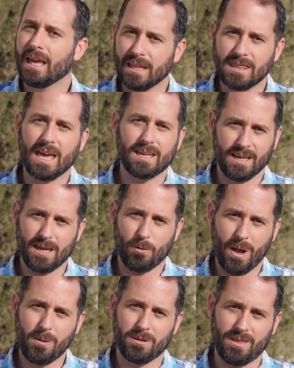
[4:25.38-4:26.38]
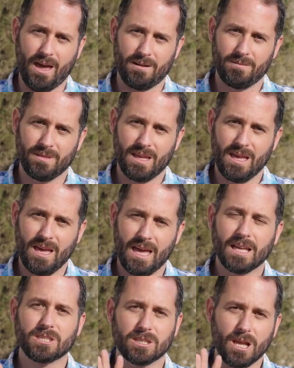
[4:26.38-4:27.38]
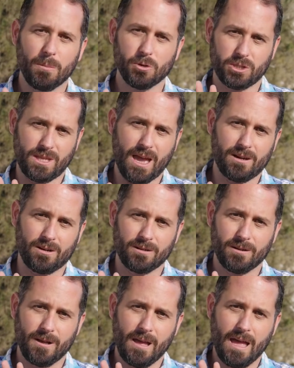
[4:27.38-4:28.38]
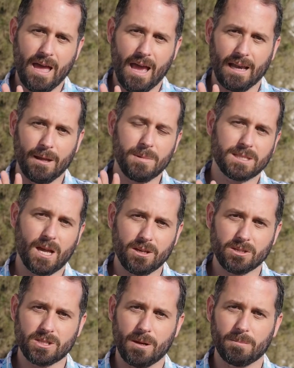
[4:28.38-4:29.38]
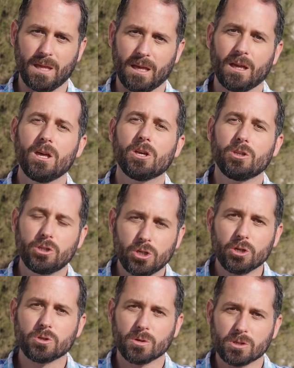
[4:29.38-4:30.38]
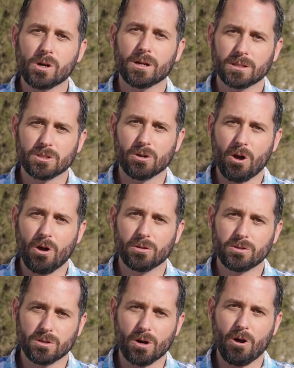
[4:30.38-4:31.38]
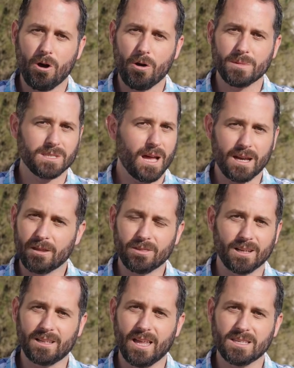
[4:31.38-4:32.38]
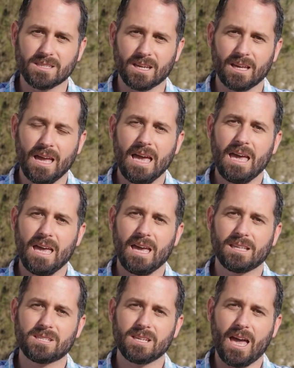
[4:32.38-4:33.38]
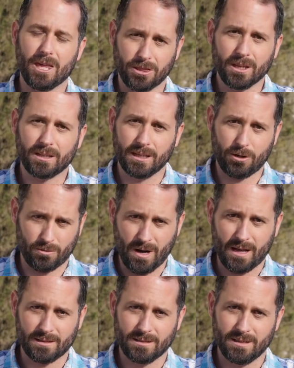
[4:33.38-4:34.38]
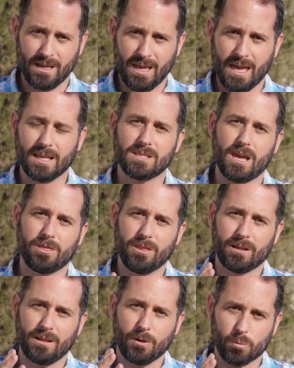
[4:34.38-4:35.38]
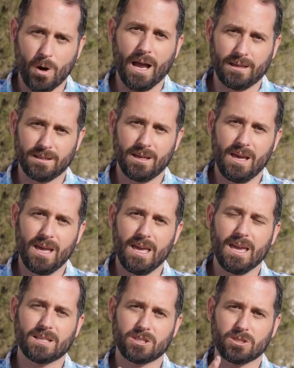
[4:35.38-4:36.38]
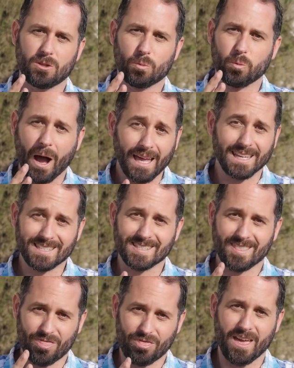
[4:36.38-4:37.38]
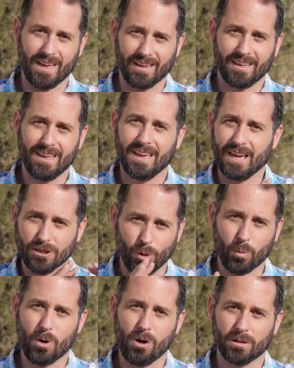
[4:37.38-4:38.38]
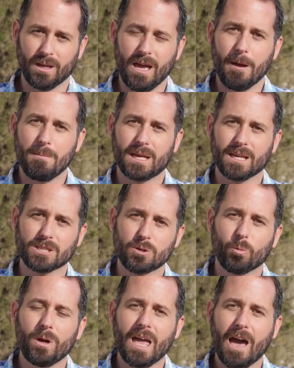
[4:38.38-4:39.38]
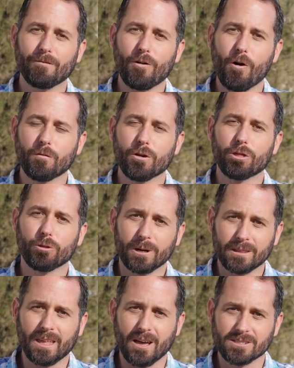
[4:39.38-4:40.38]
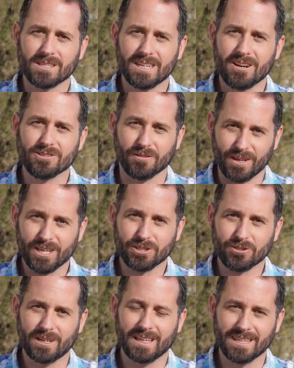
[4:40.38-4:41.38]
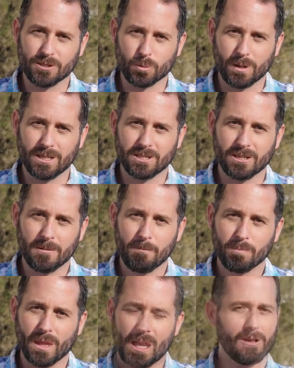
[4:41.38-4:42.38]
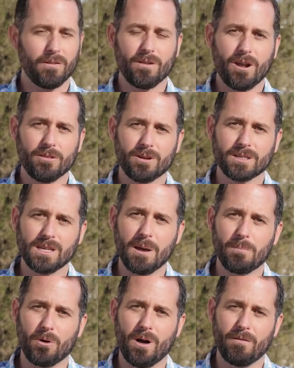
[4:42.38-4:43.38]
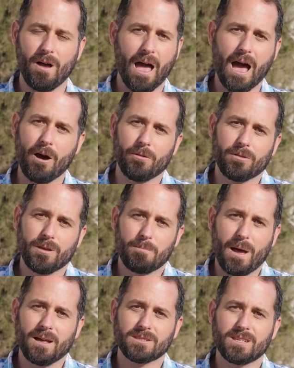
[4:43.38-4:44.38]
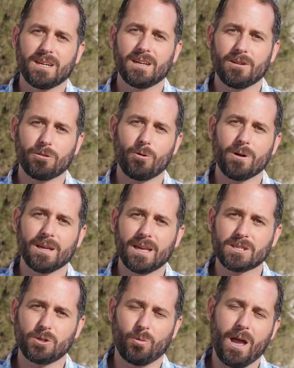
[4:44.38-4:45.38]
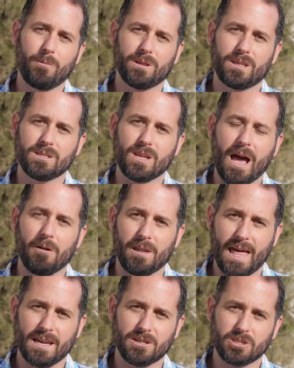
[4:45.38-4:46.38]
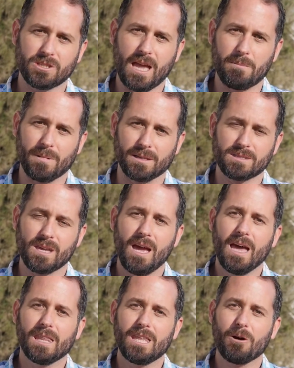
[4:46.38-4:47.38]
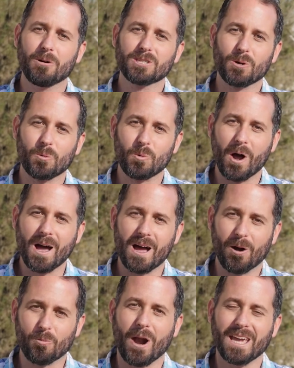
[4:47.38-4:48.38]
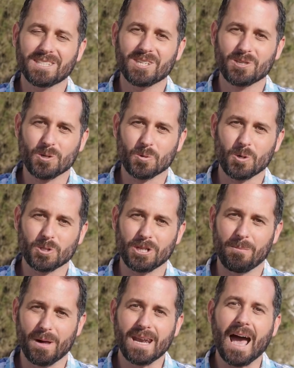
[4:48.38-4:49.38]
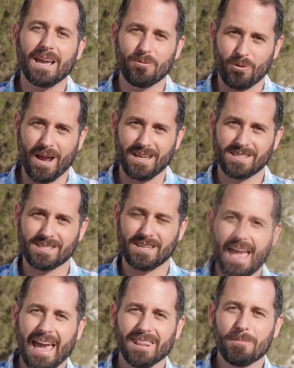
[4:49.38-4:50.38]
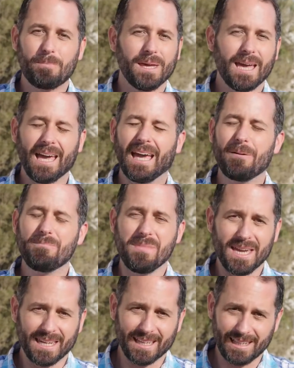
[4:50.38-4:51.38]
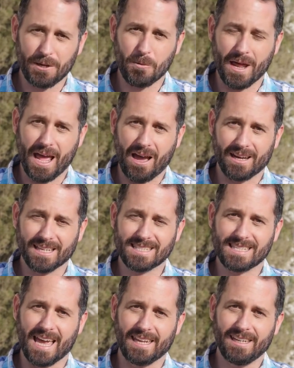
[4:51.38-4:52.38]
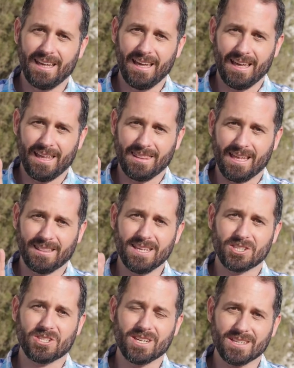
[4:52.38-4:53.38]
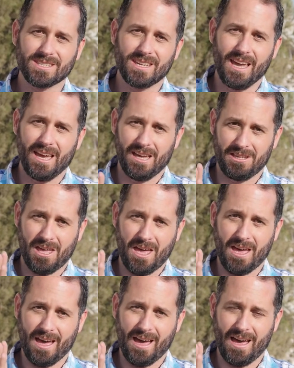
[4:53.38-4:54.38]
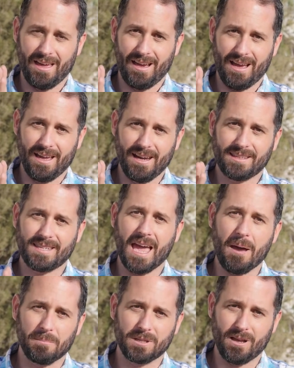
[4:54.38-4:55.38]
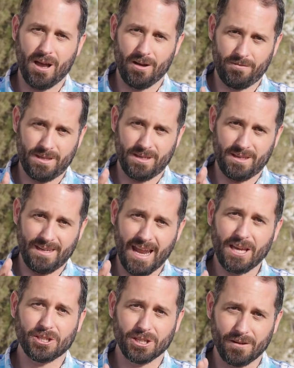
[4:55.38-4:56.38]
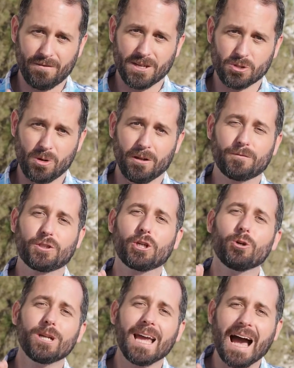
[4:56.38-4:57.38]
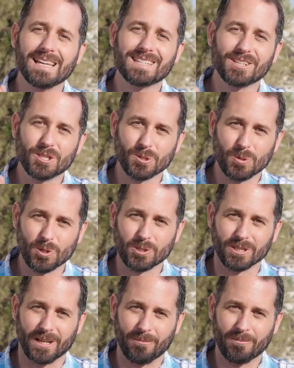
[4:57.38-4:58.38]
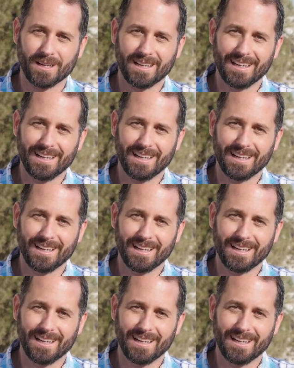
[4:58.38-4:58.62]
they can get away with that. It's a double standard. And let me tell you something, Jews returning to their home is not ethnic cleansing. It's ethnically correct. It's ethnically right. It's the rightest thing in the world, because we have over 3,000 years of history in this region. I'll give another example of how the Palestinian Authority gets away with these outlandish statements. There was a race in Jerusalem, a night race, and the PA immediately went out and said that this is an attempt of the nation of Israel of Judaizing Jerusalem.